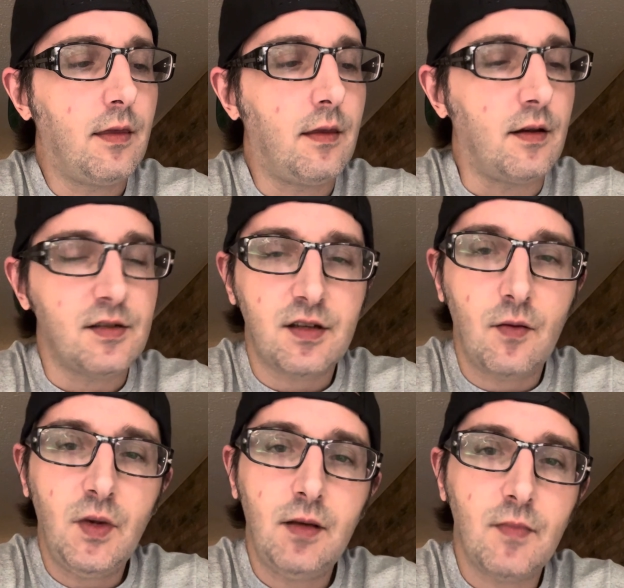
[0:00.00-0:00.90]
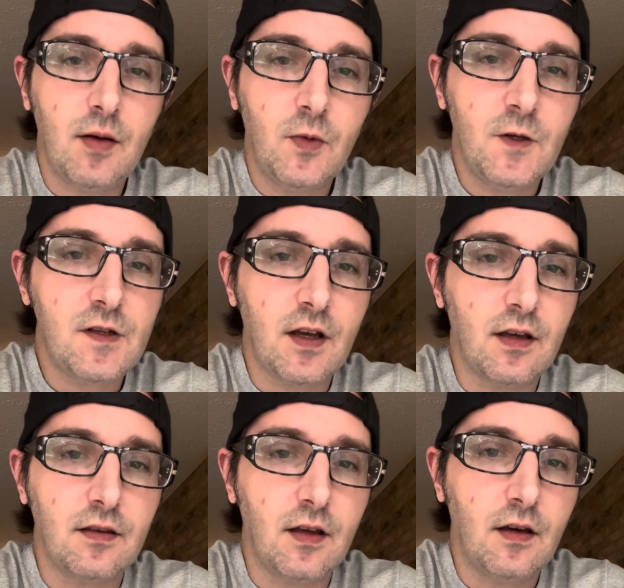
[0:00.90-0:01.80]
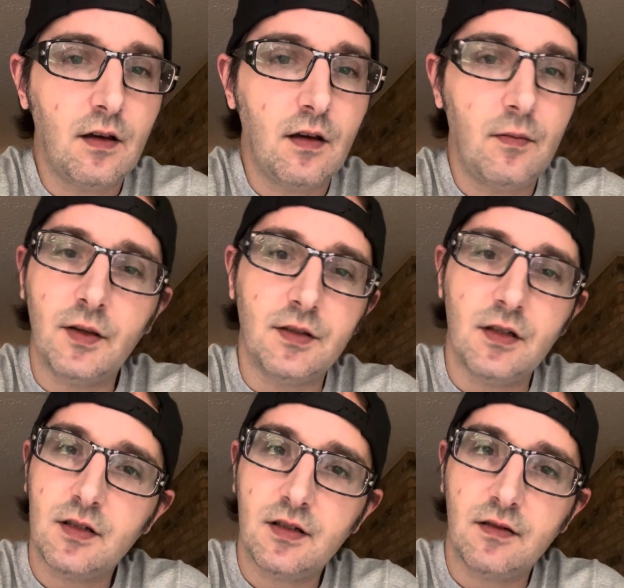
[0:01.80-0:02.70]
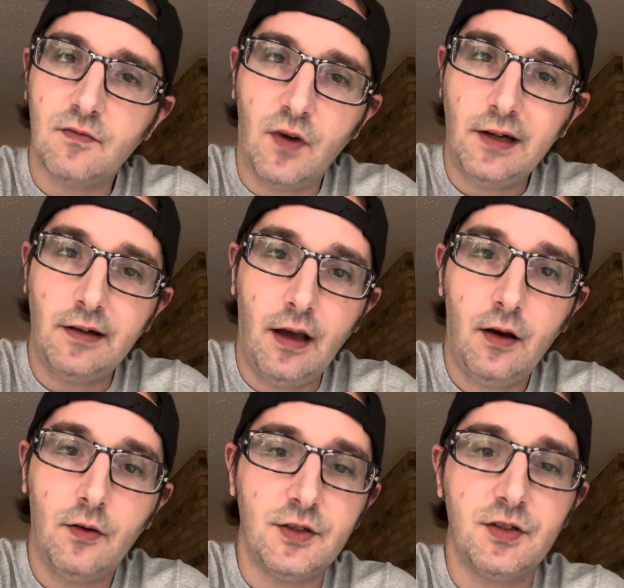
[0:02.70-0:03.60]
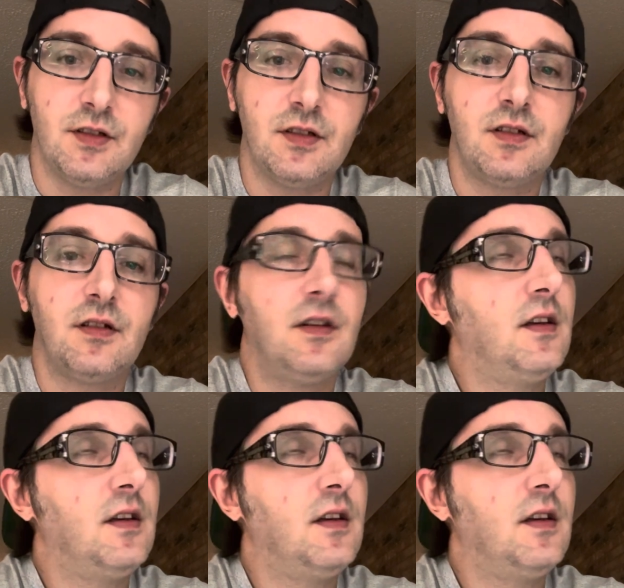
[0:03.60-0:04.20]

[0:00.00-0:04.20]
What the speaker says: There's so many memories I could think of, but just right now, it's just,